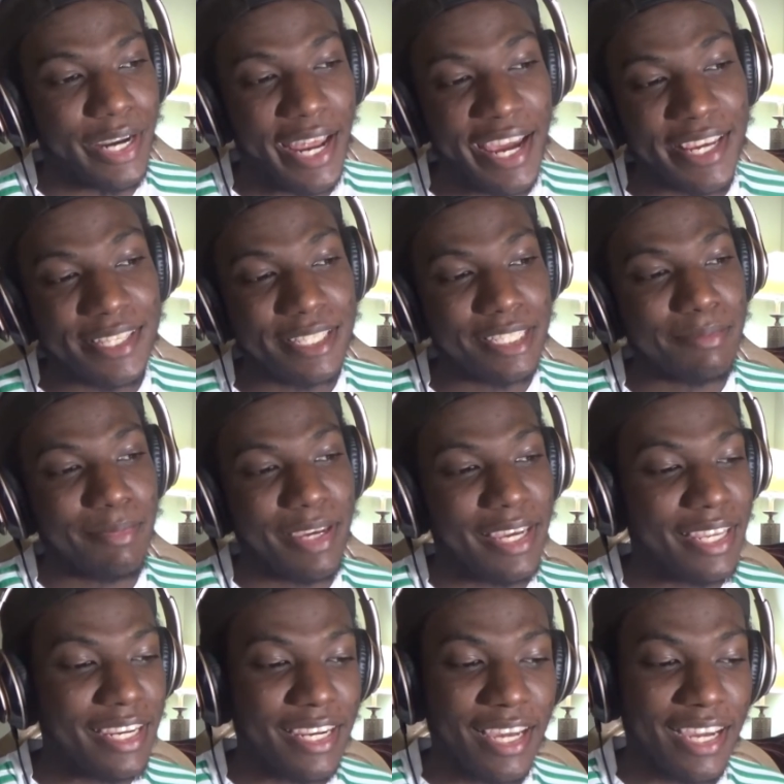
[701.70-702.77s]
Aizen,
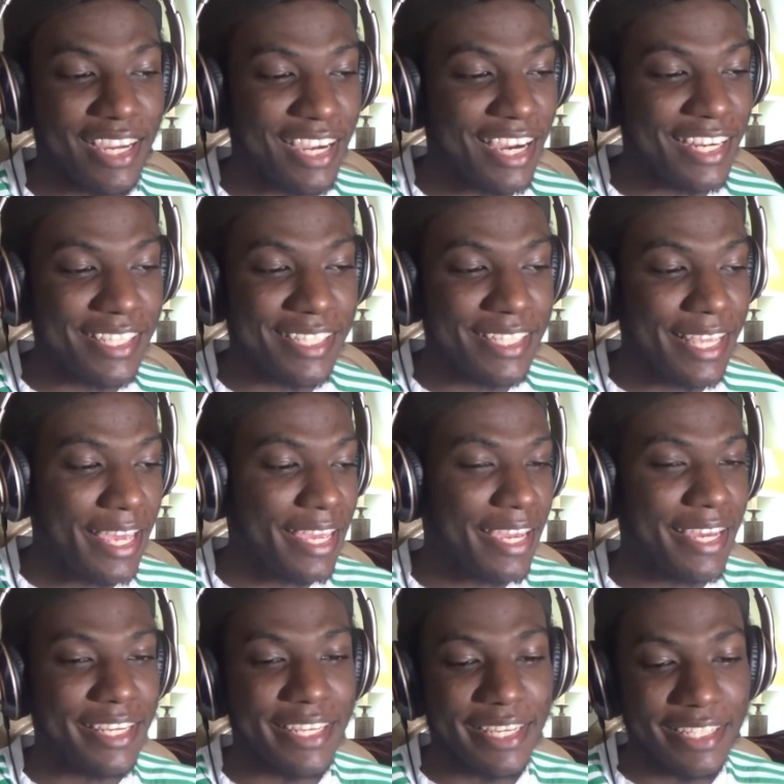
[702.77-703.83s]
man, I gotta say,
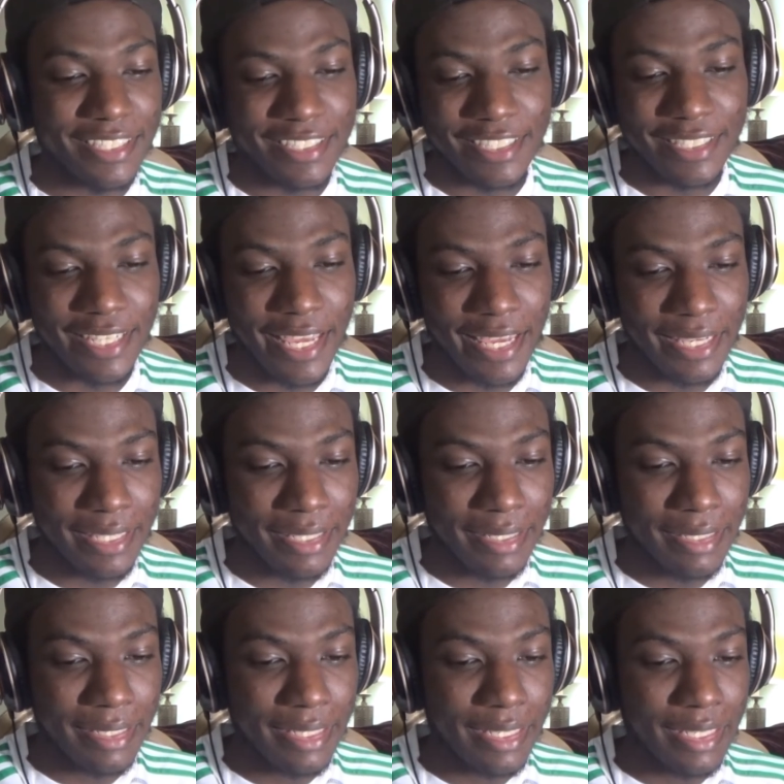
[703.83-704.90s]
at the end of the day,
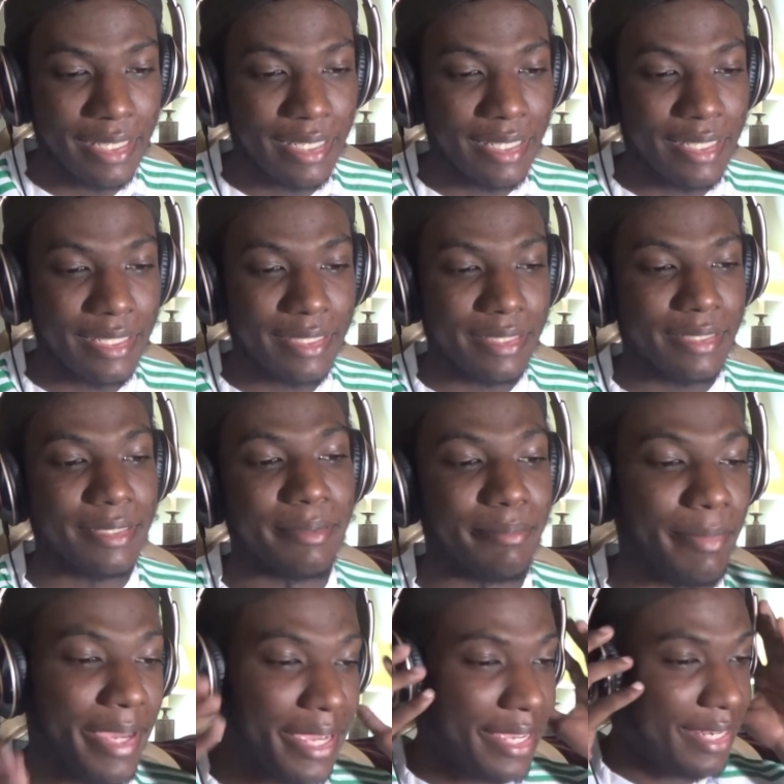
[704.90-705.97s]
the
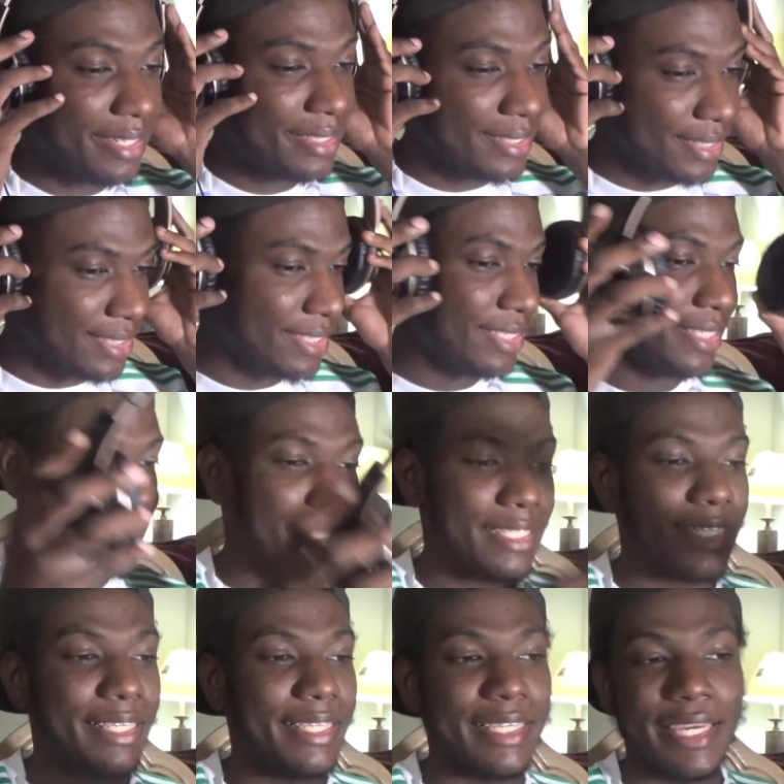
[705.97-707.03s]
man,
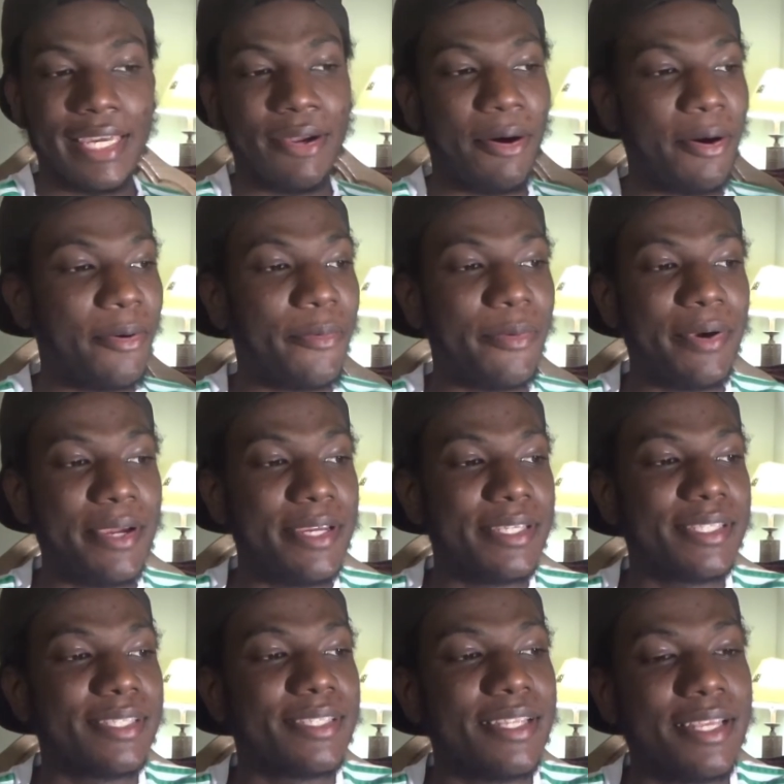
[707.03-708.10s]
he can
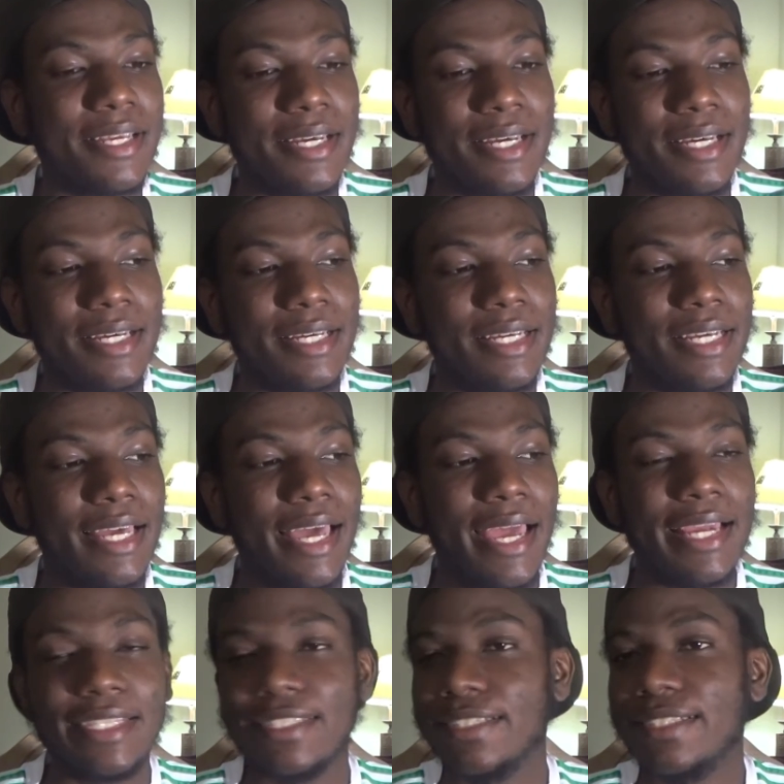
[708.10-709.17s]
always
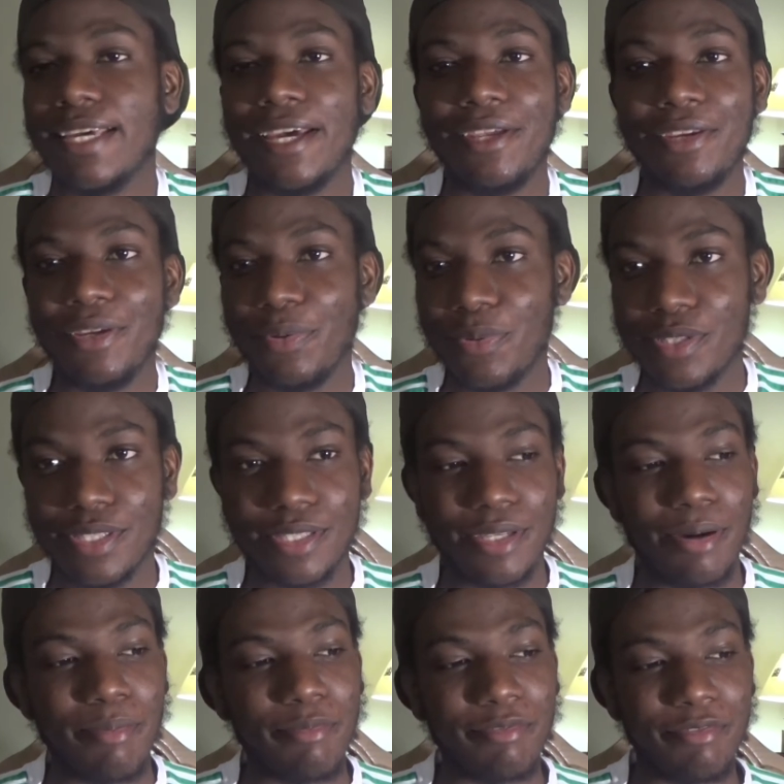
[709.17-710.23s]
entertain you with
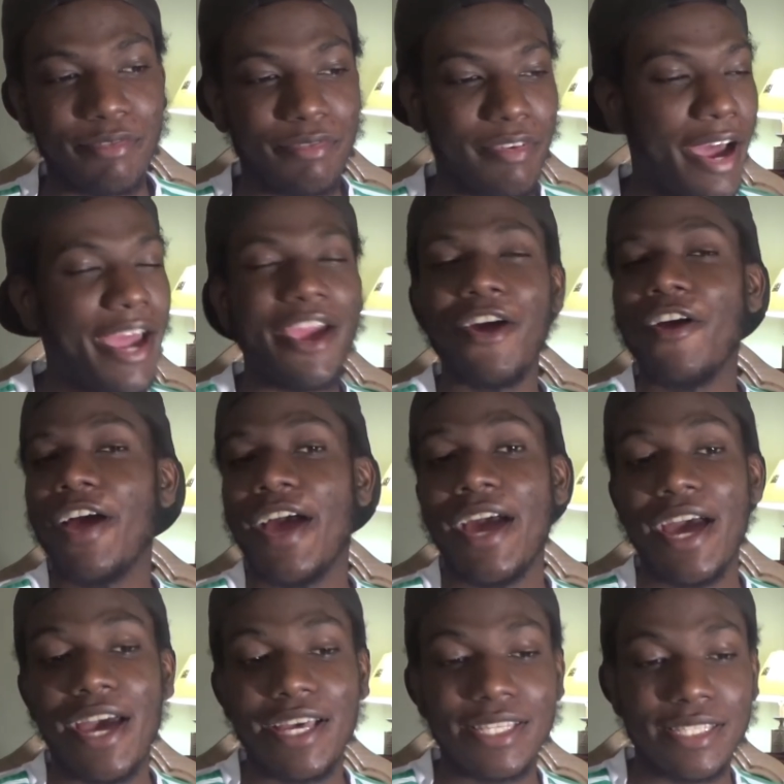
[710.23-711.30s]
some fire
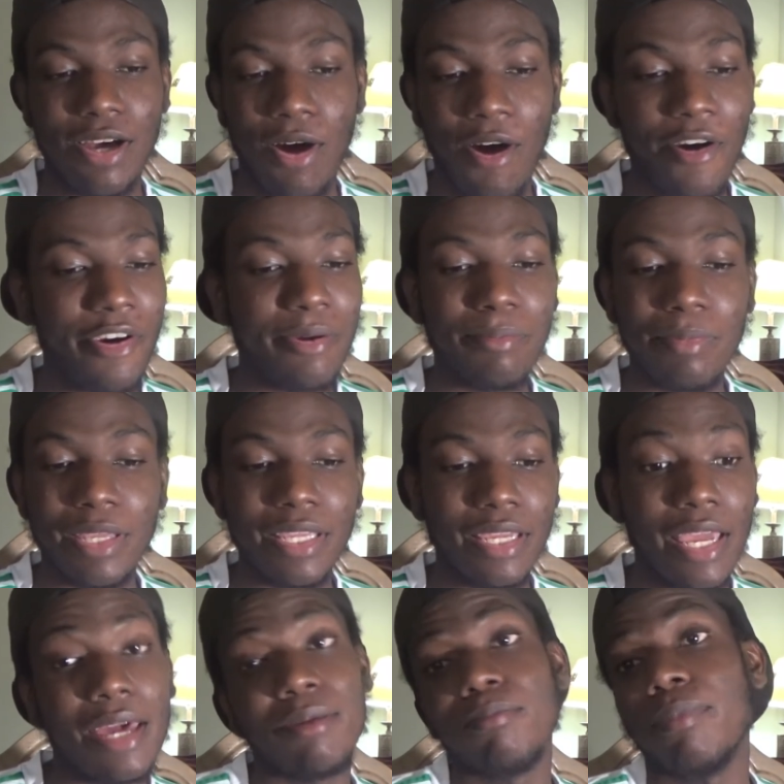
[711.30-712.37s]
ass R&B
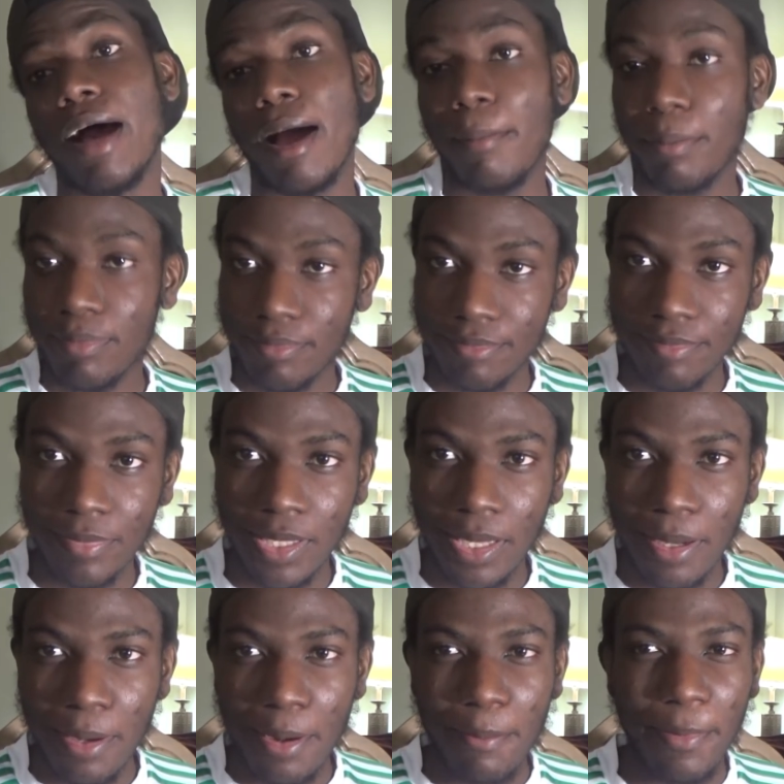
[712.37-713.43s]
and pop.
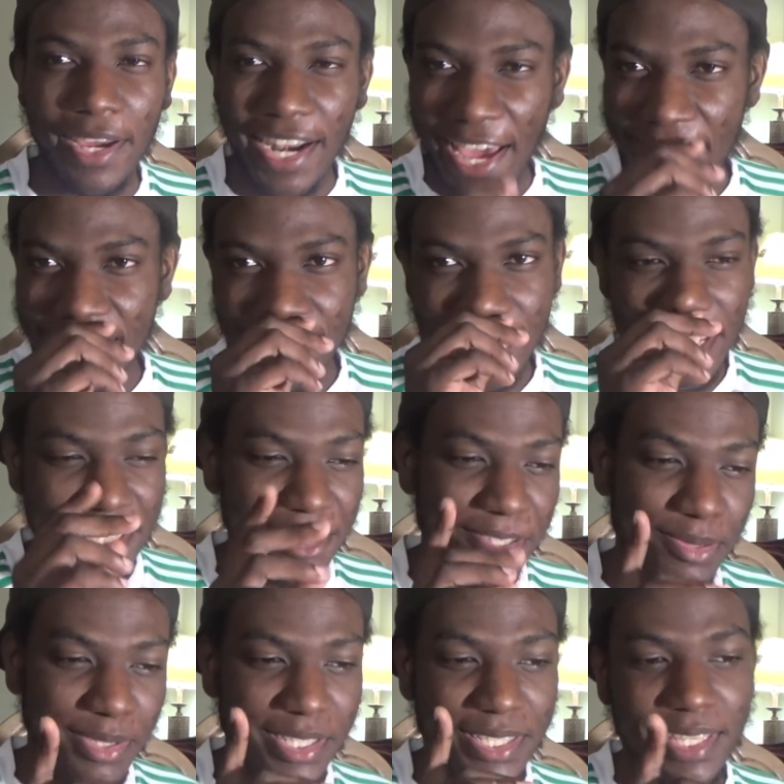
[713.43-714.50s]
But Aizen, I
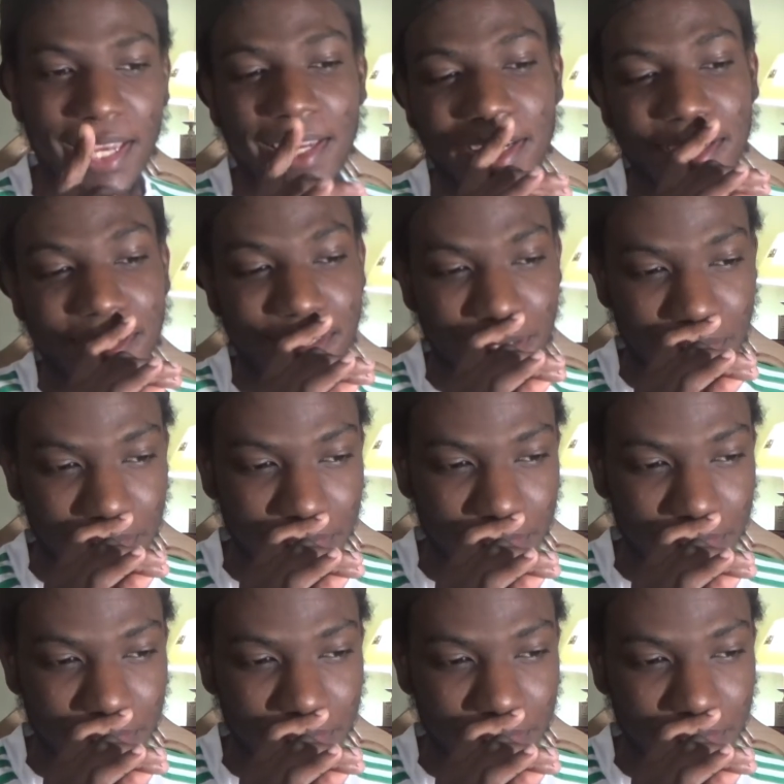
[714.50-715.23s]
just want to say this,